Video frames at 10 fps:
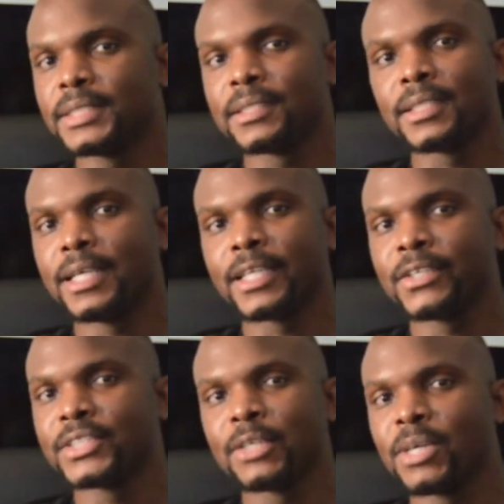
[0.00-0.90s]
you don't like. You
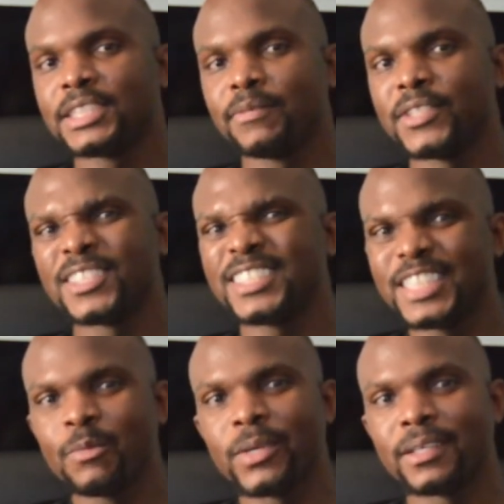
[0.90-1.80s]
just watch the video
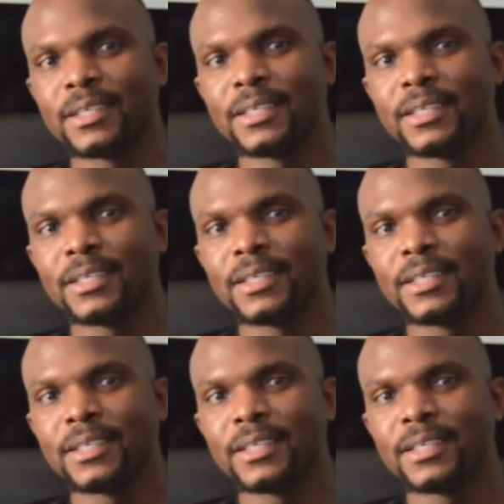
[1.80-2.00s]
same way.